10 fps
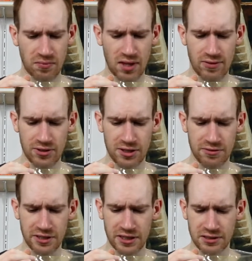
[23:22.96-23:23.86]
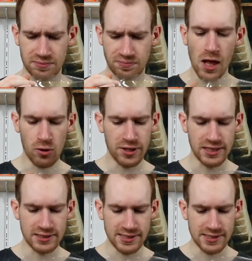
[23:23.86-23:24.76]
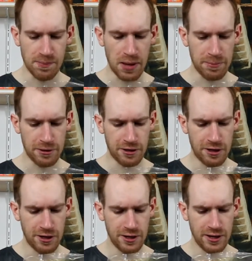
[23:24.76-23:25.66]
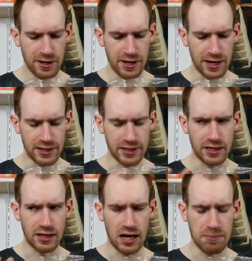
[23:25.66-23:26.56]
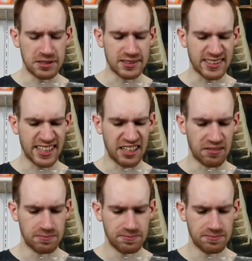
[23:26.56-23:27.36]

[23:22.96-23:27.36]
Never heard of that. Oh yeah, it says here pepper and then lemon skin.